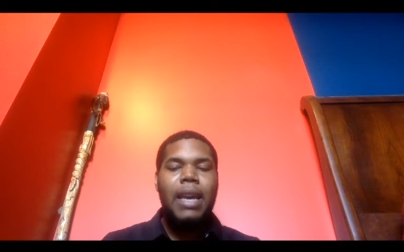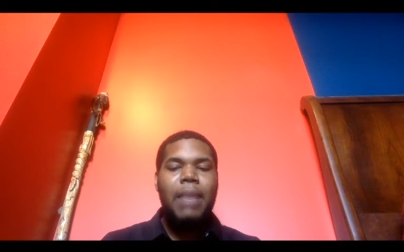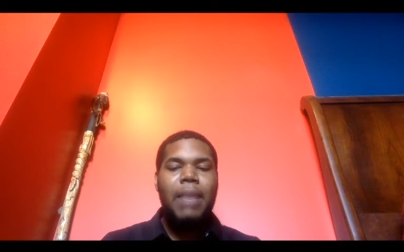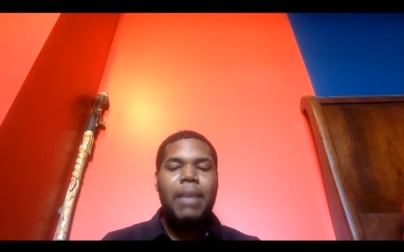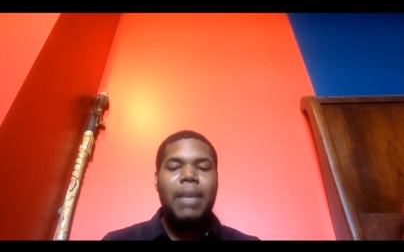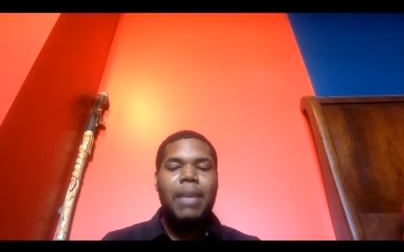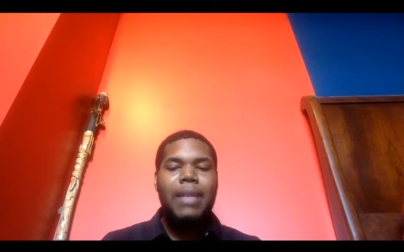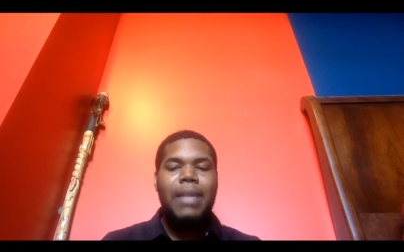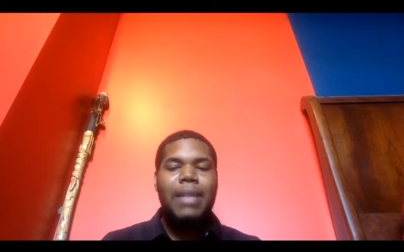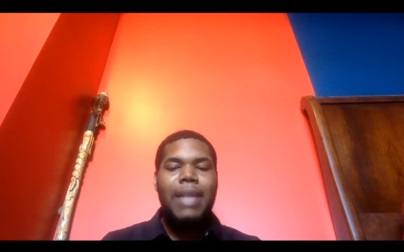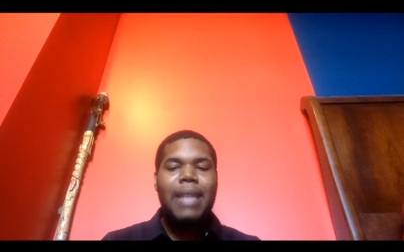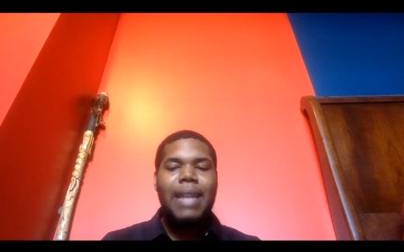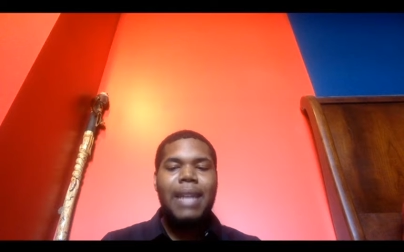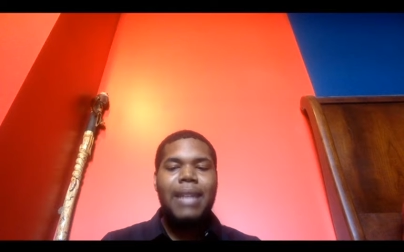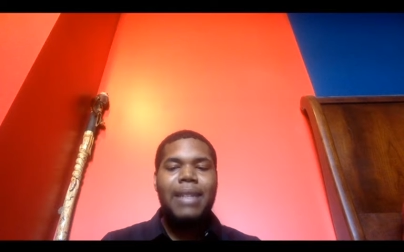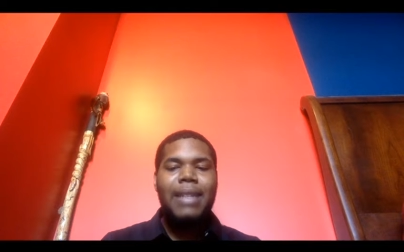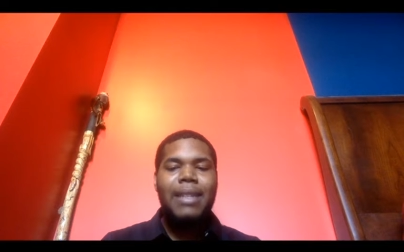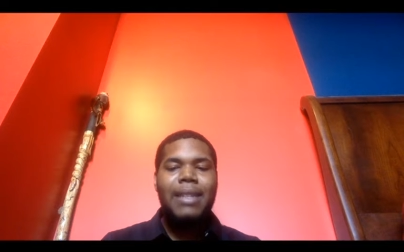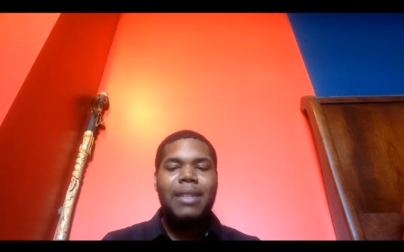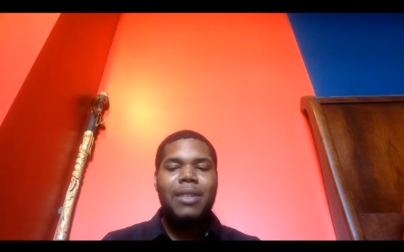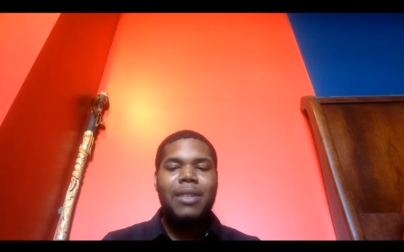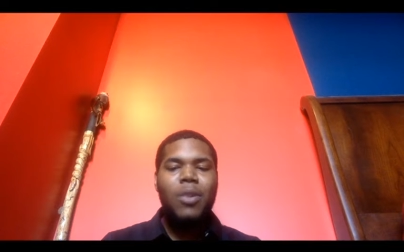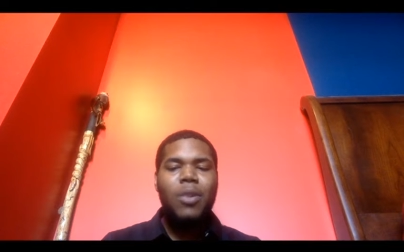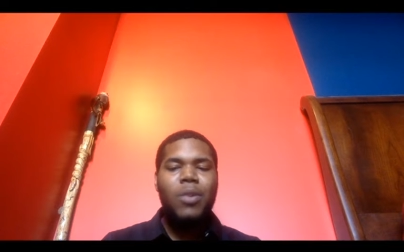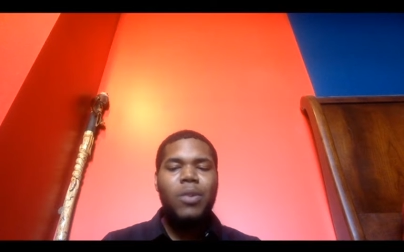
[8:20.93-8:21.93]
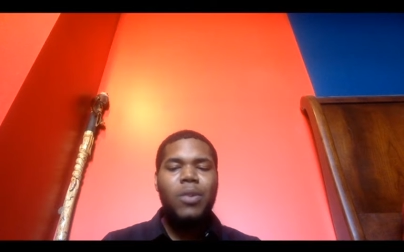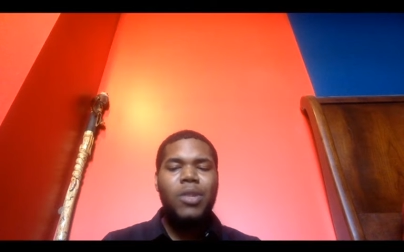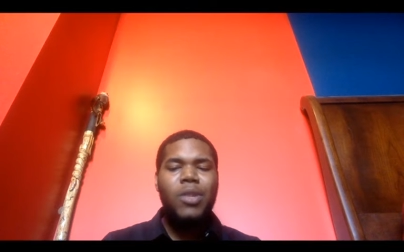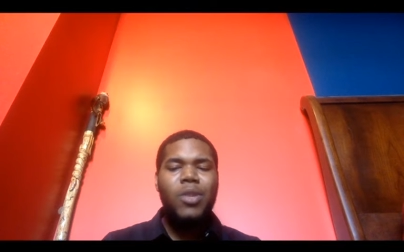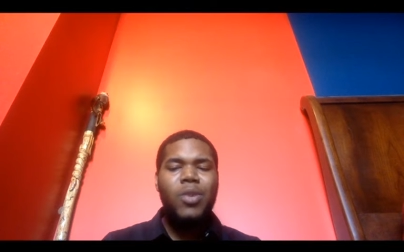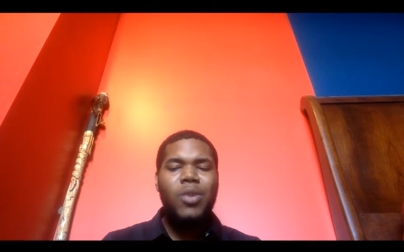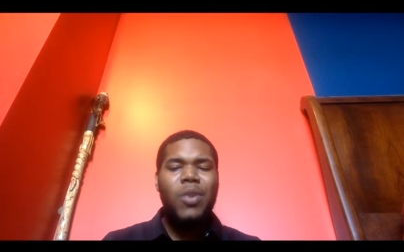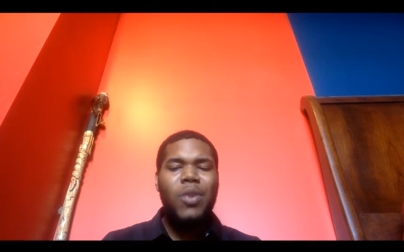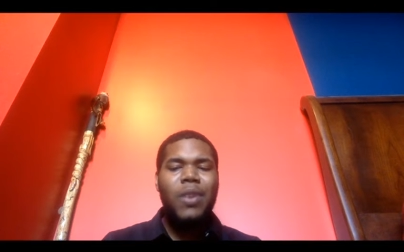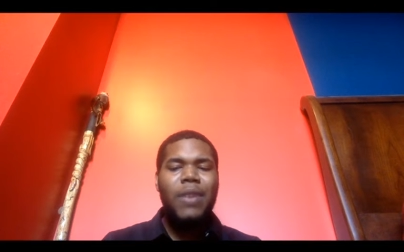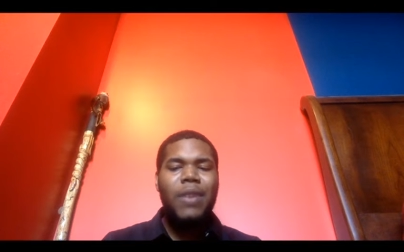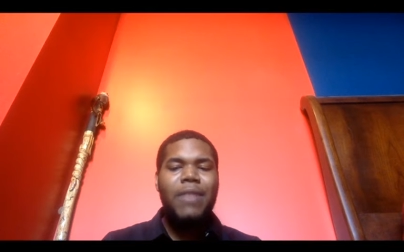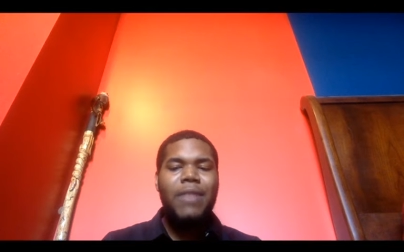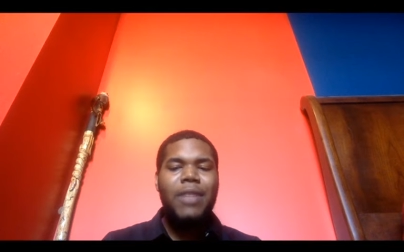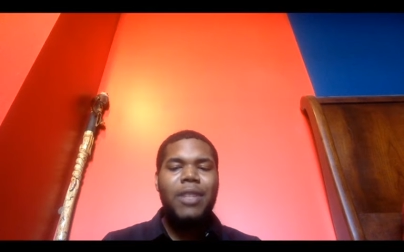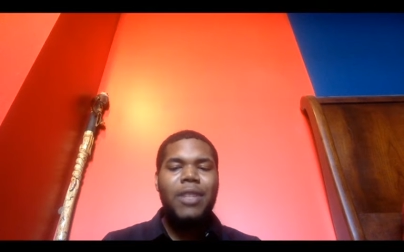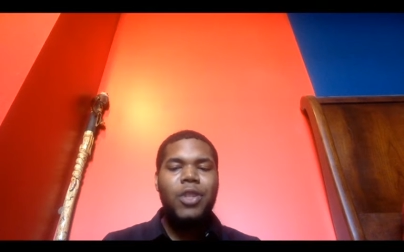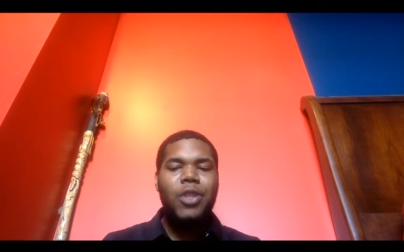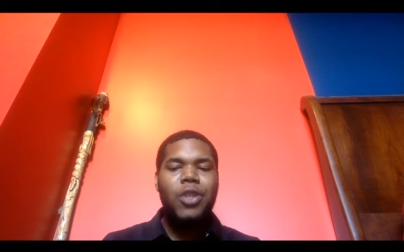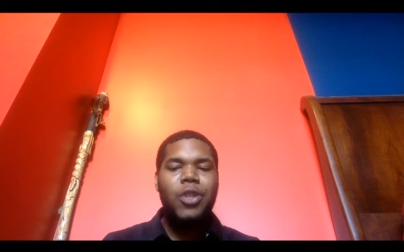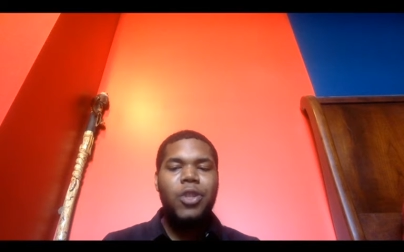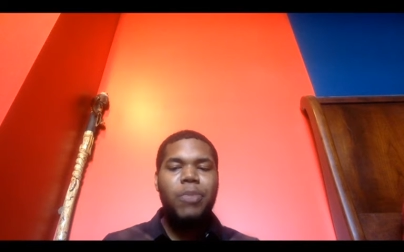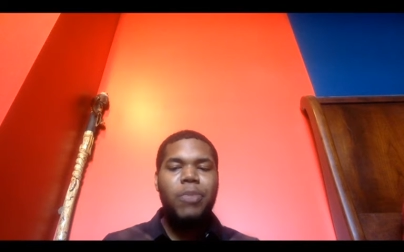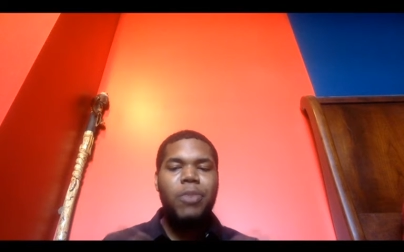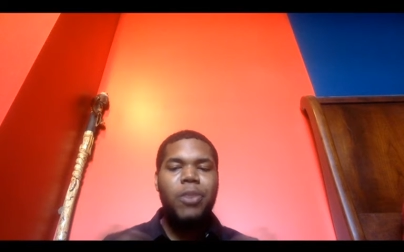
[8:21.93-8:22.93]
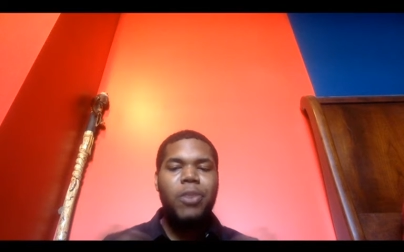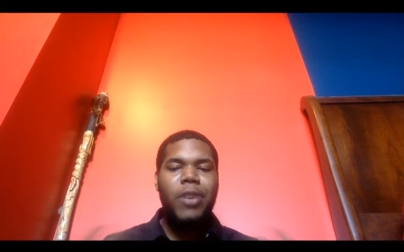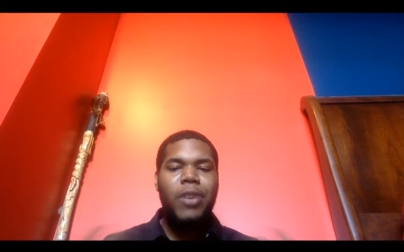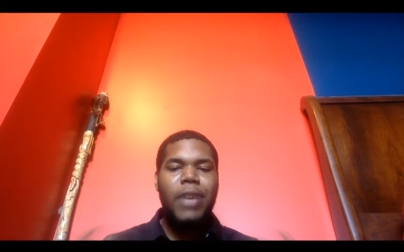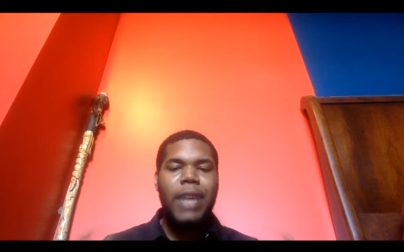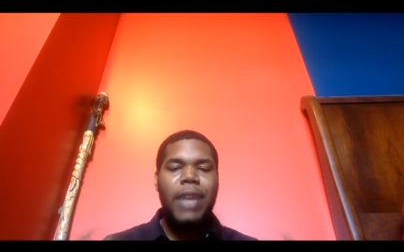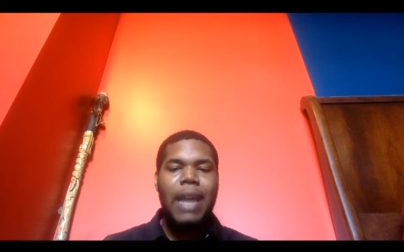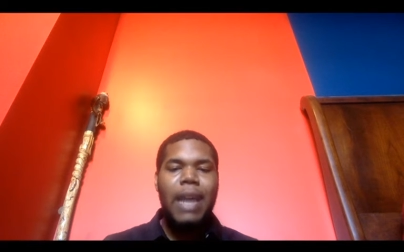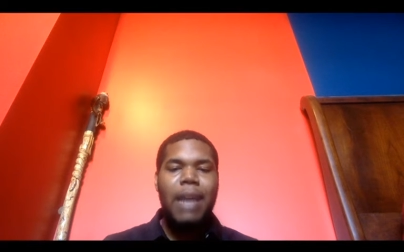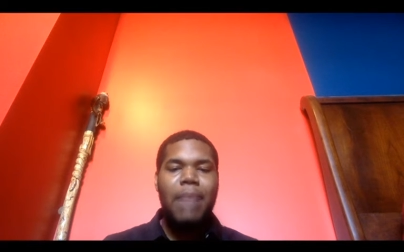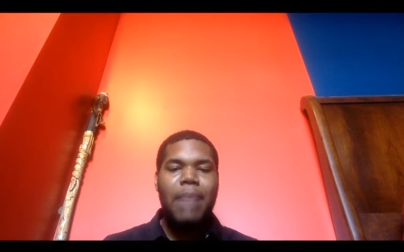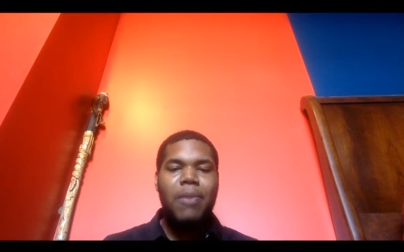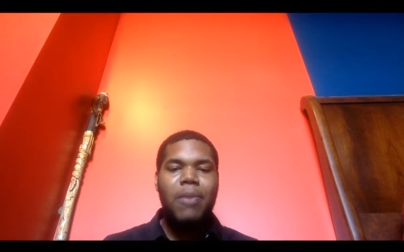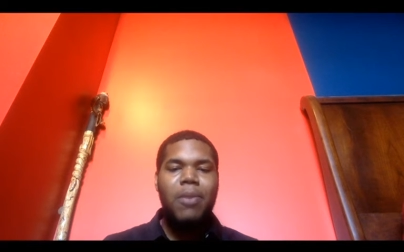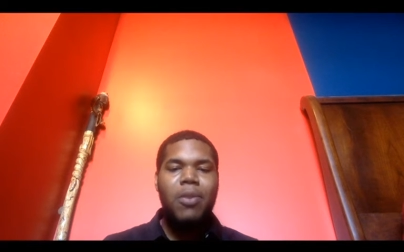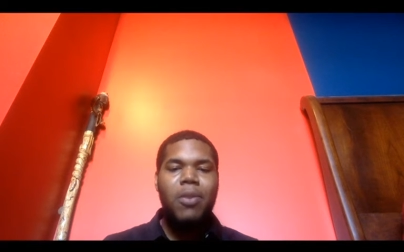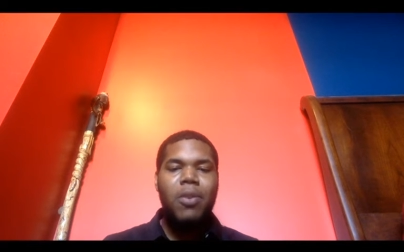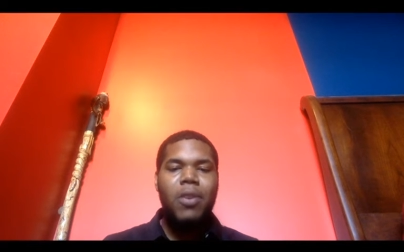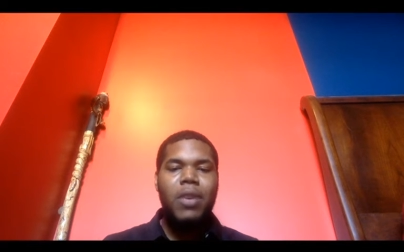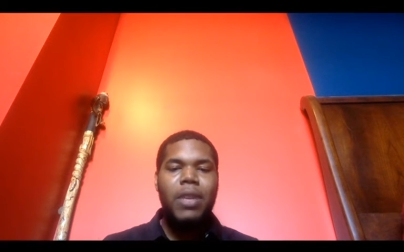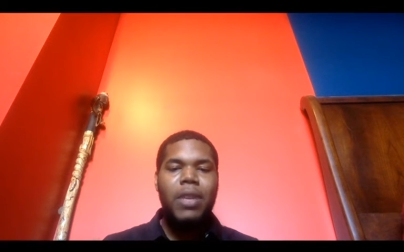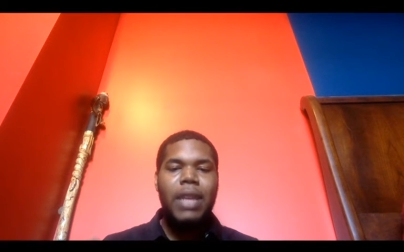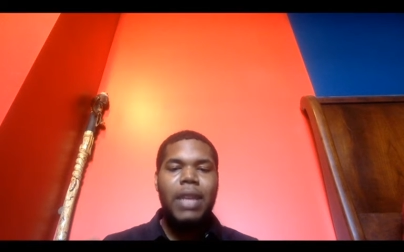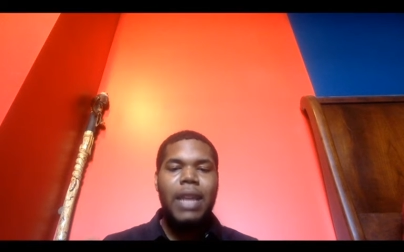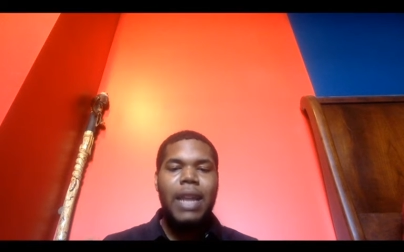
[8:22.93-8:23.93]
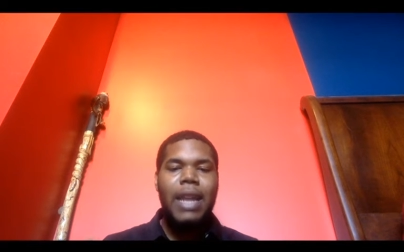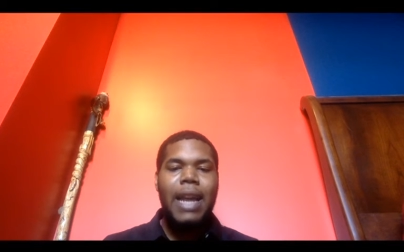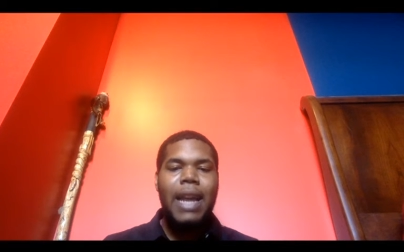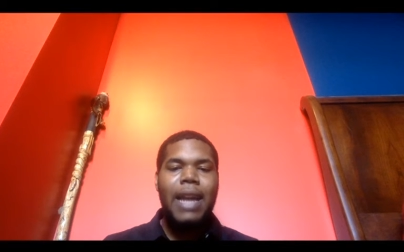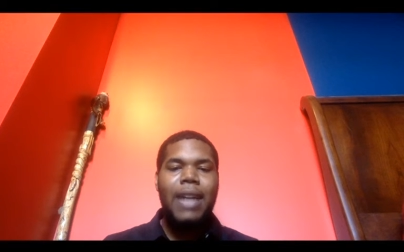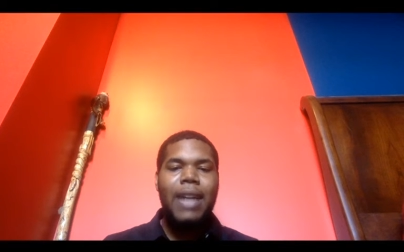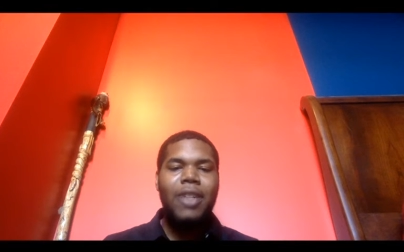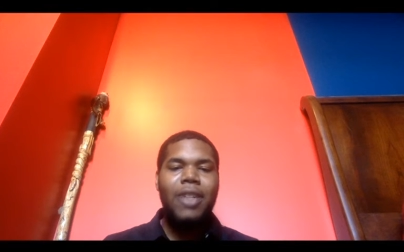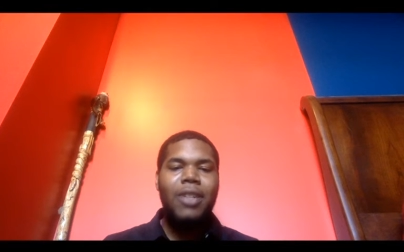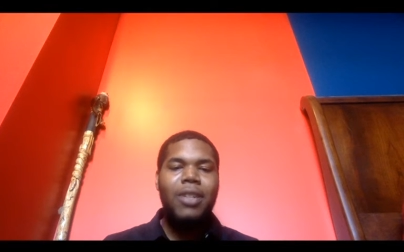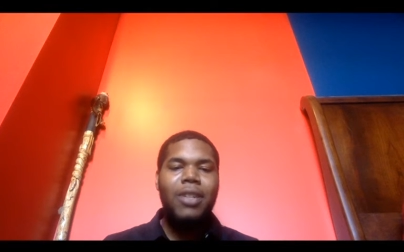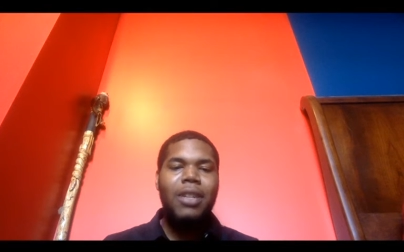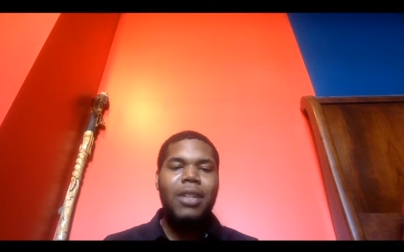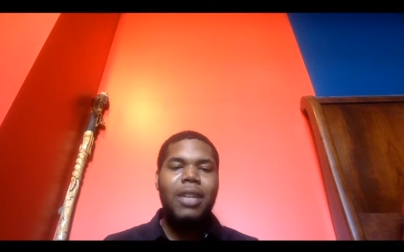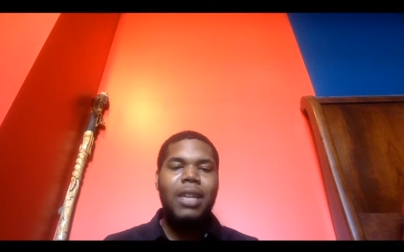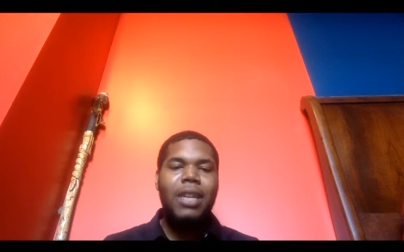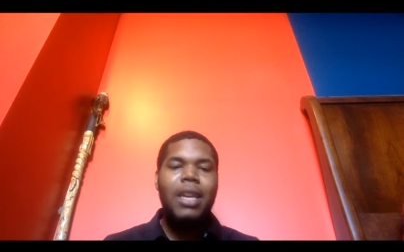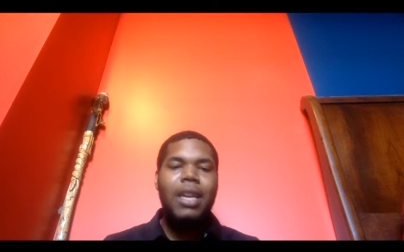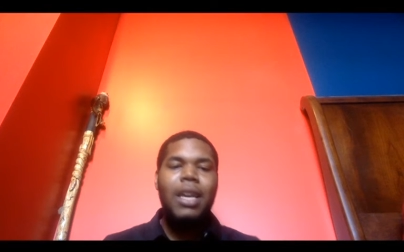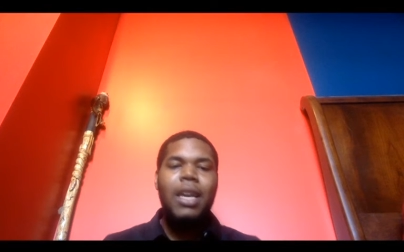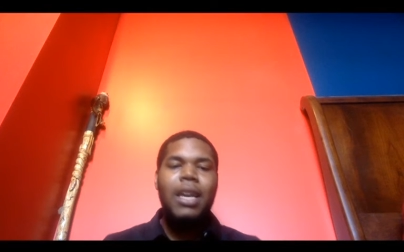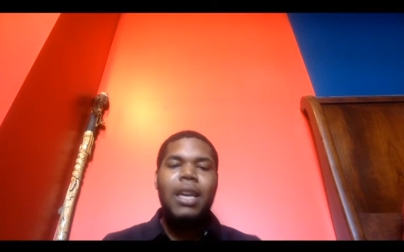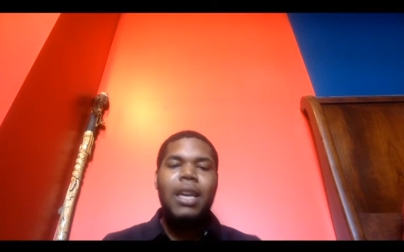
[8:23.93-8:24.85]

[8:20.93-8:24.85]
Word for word: because that is this whole story of this Jupiter and Capricorn that actually